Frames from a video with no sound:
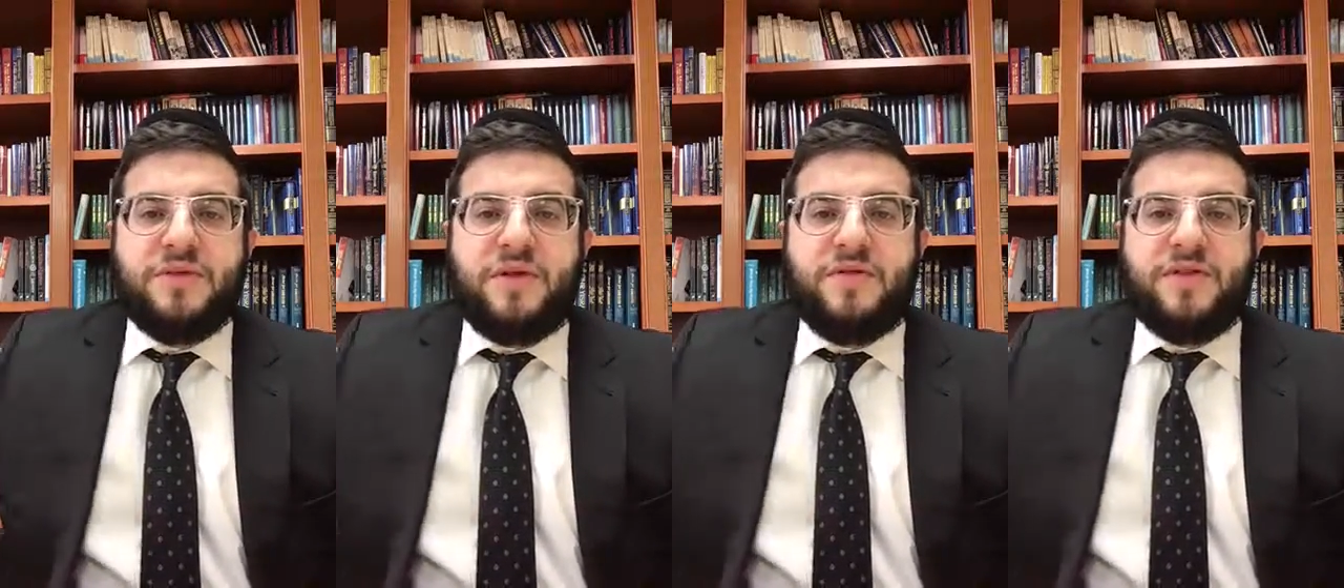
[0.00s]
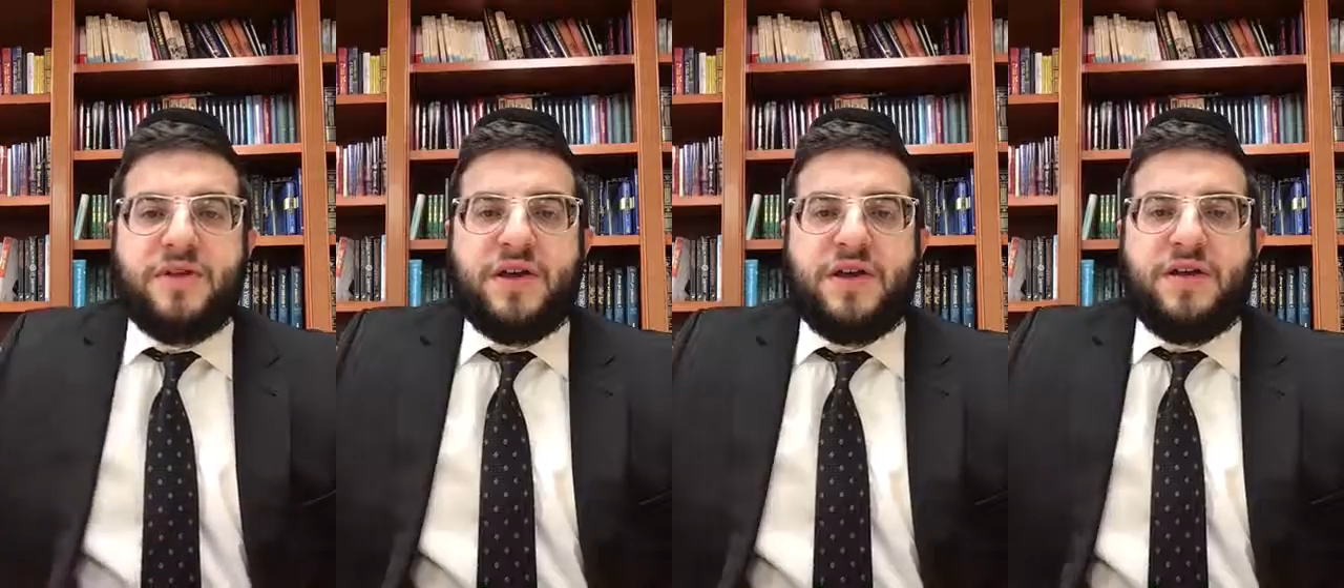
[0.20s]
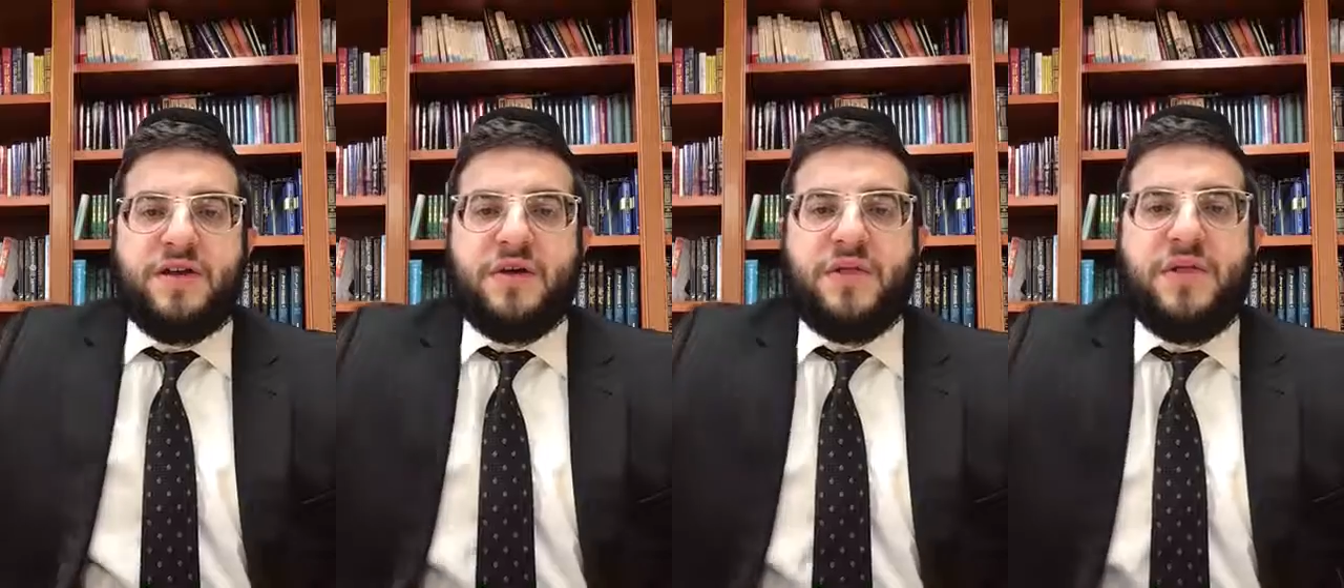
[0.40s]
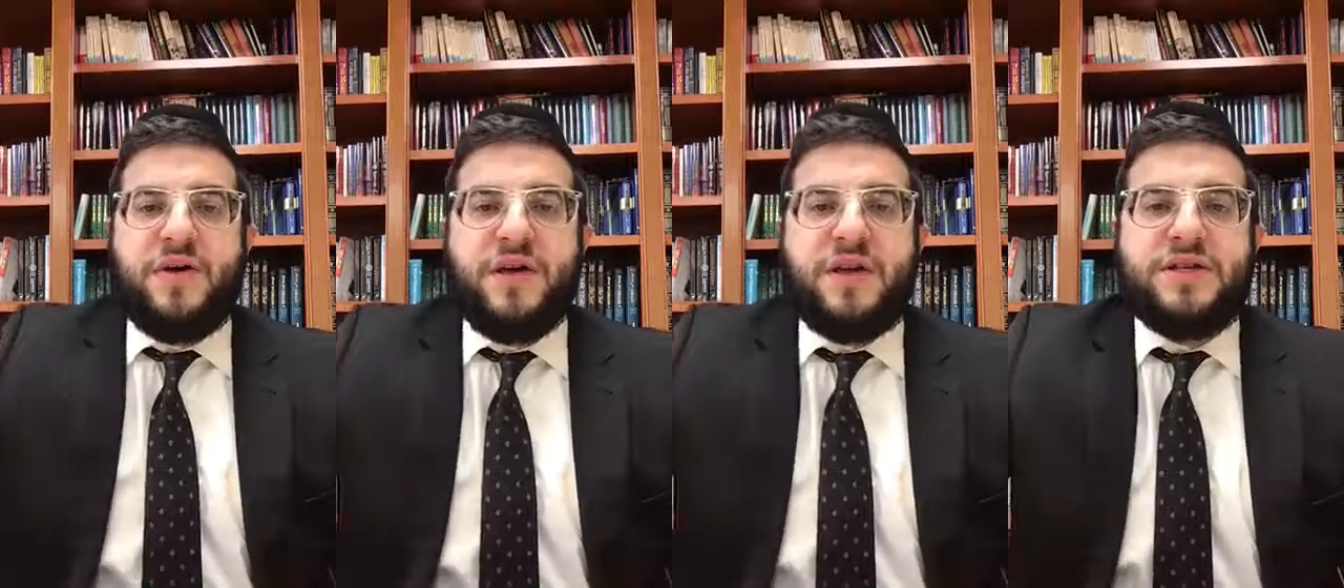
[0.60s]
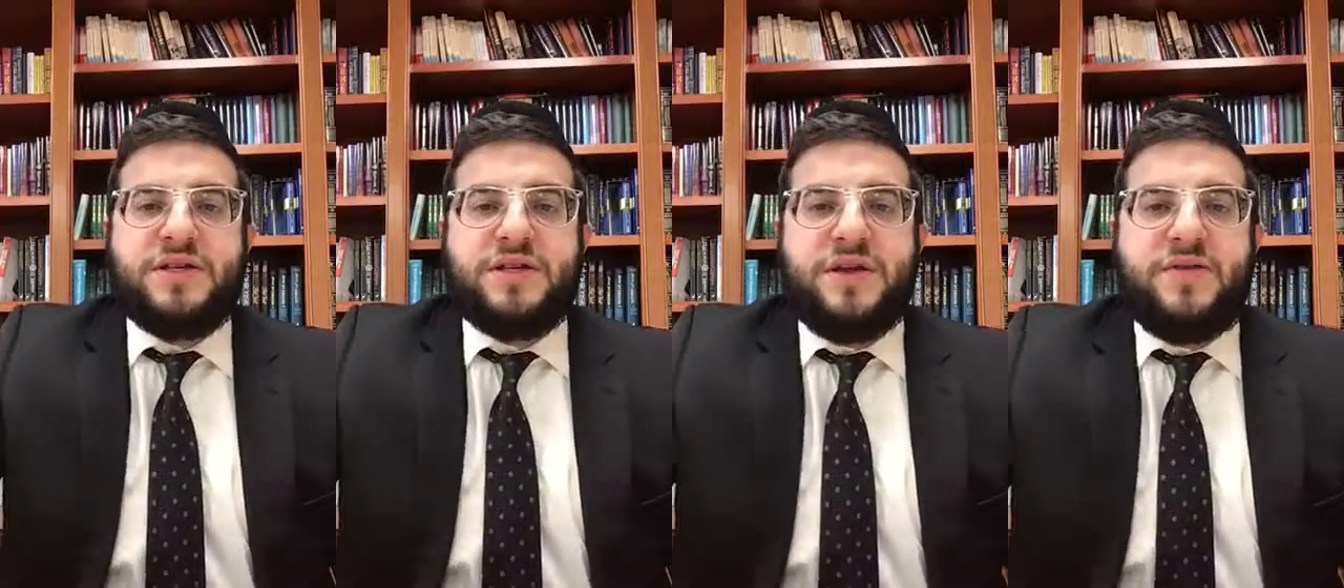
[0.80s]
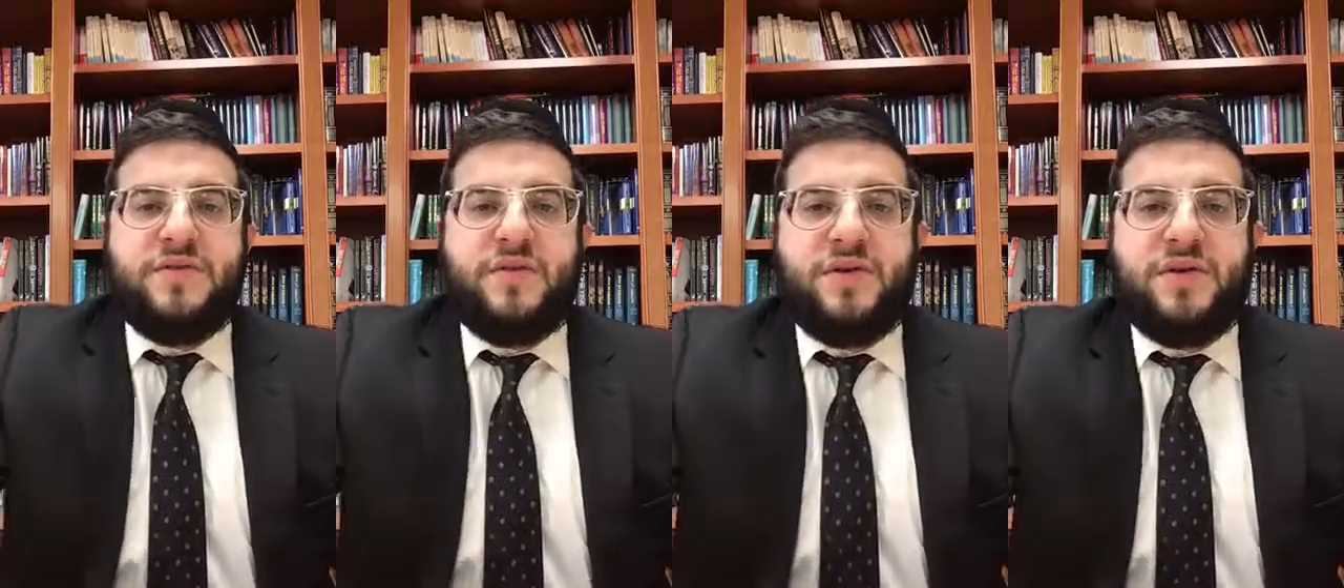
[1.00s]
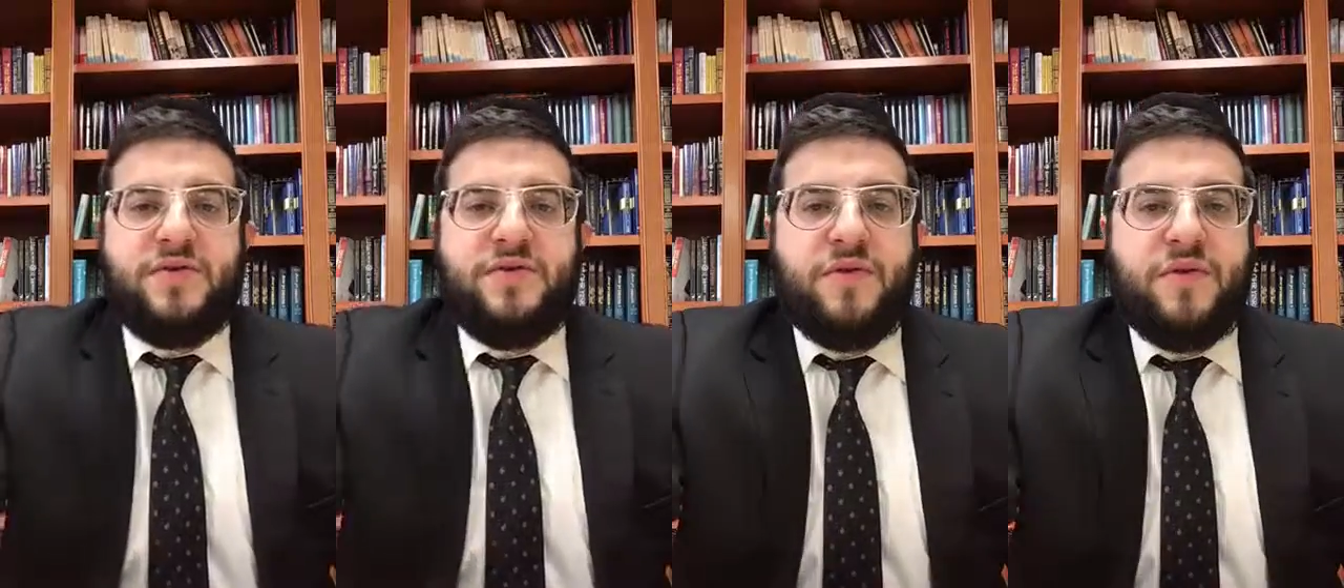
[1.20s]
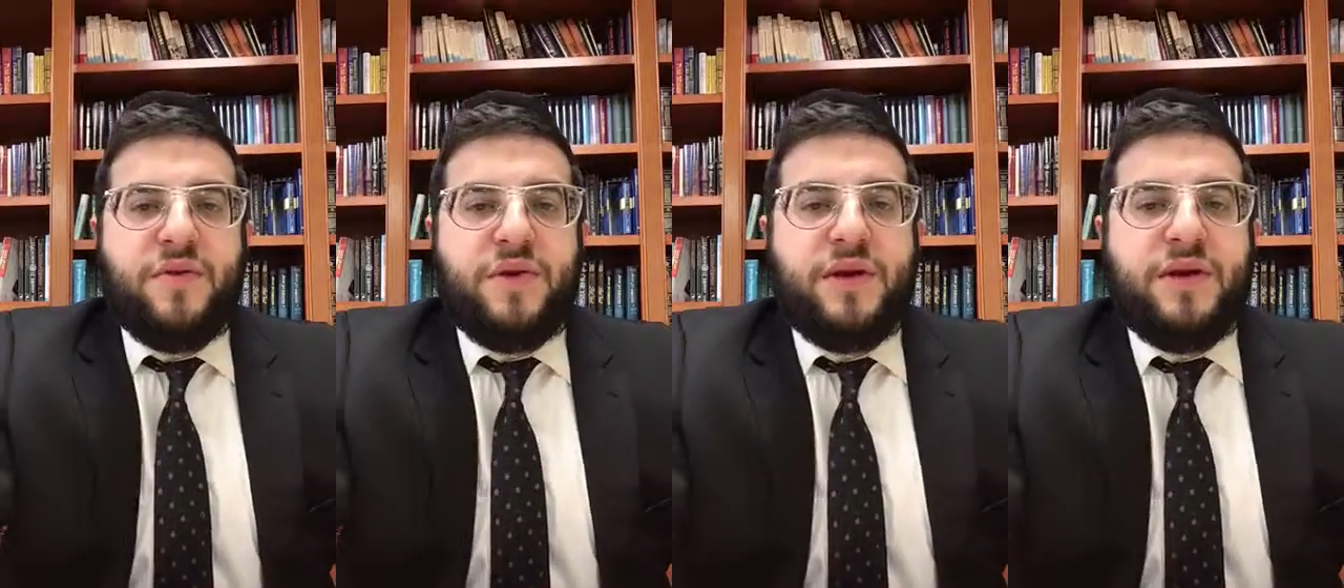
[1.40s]
Love to hear your thoughts. Have a
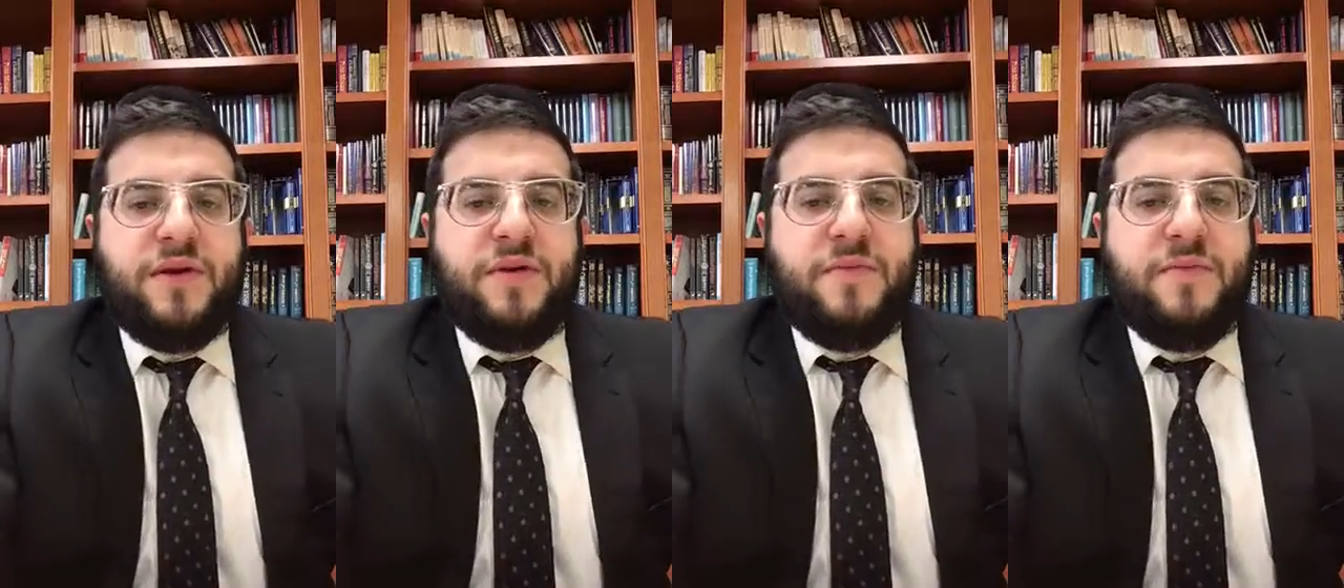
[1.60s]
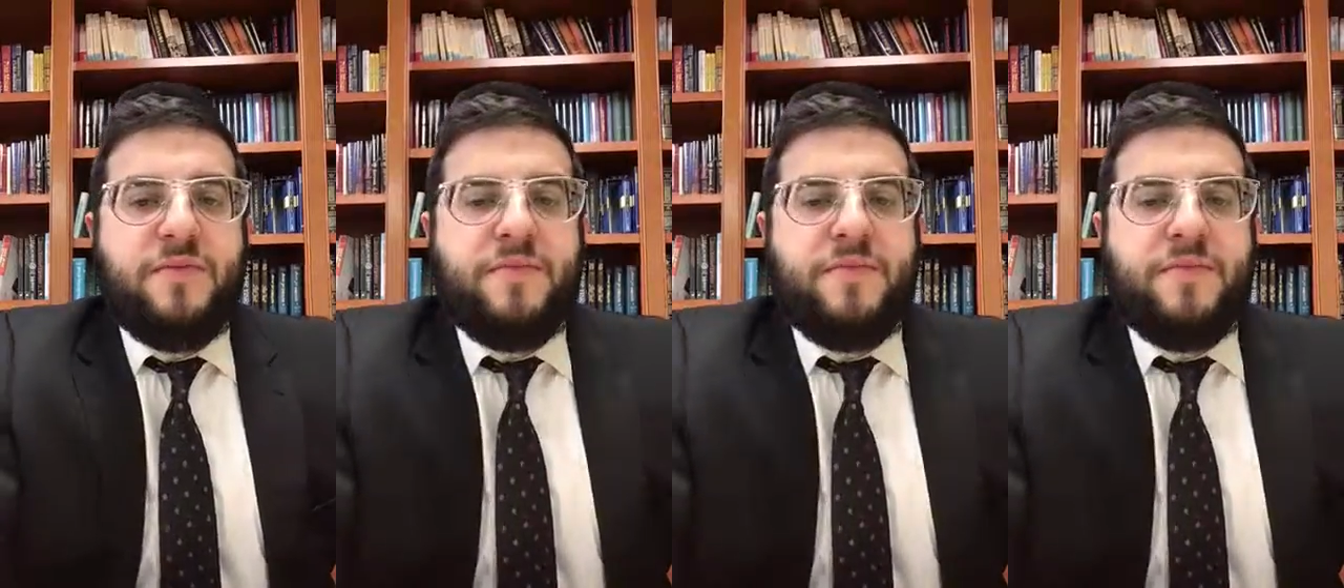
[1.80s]
wonderful week.